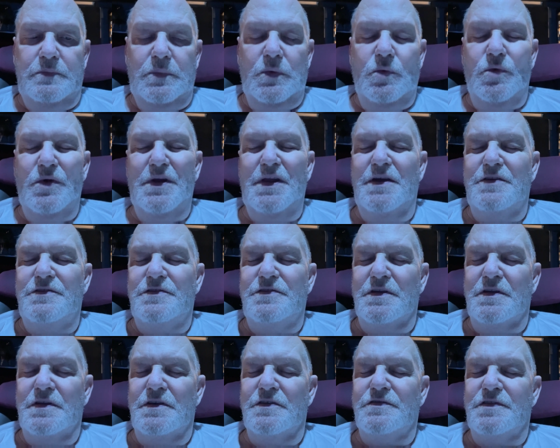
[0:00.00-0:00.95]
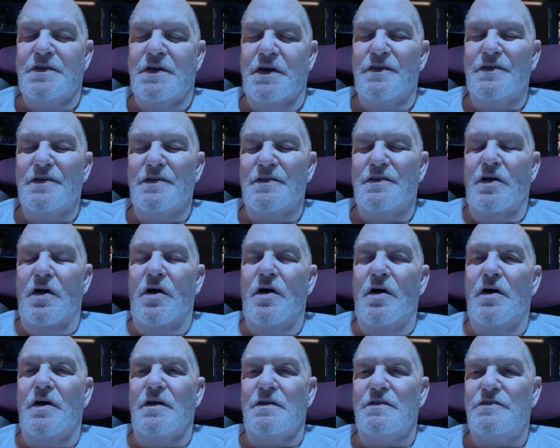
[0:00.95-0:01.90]
Religion is the other
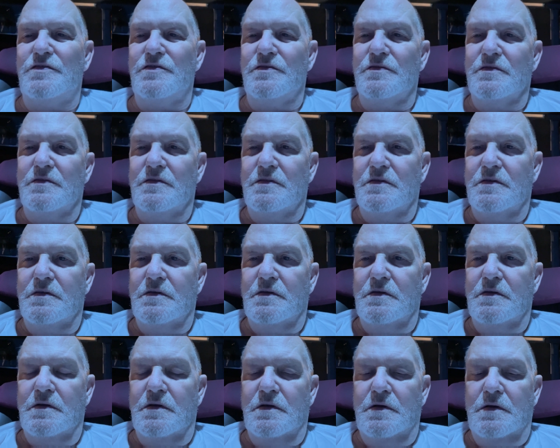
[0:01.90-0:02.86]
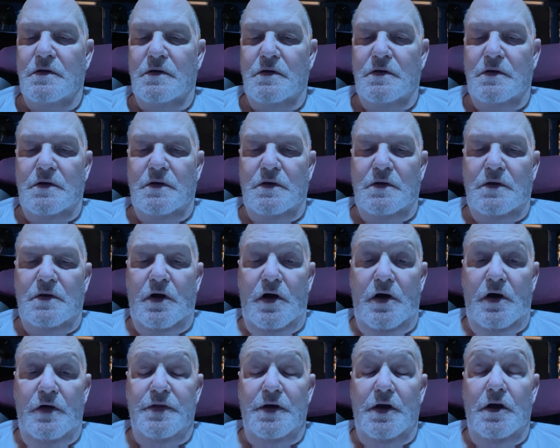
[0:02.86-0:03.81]
cause.
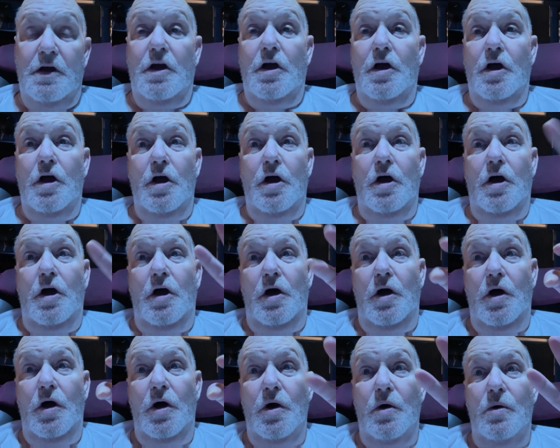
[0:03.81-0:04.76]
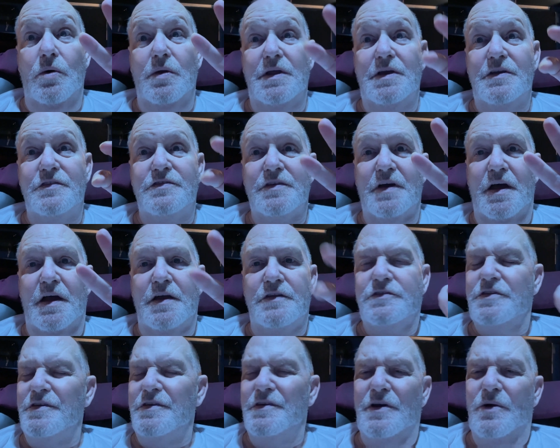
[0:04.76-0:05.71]
All the holy
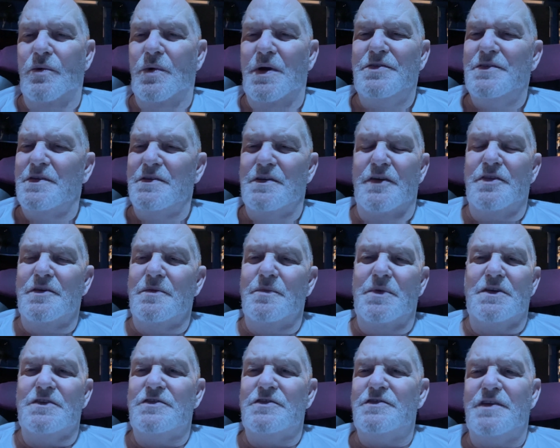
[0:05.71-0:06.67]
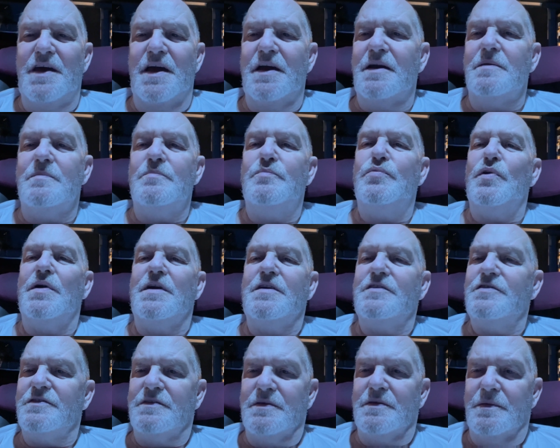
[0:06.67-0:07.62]
sites, you know what? They're nothing but a stack of
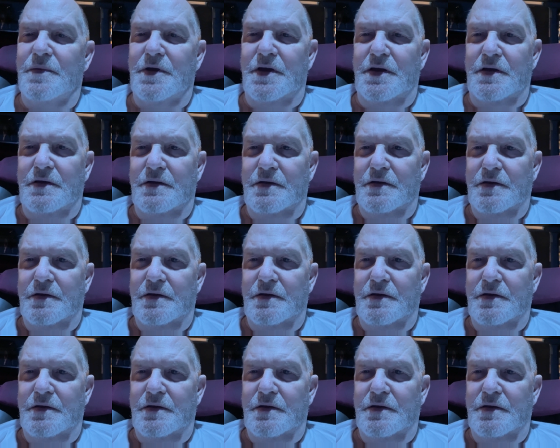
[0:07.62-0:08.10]
bricks to me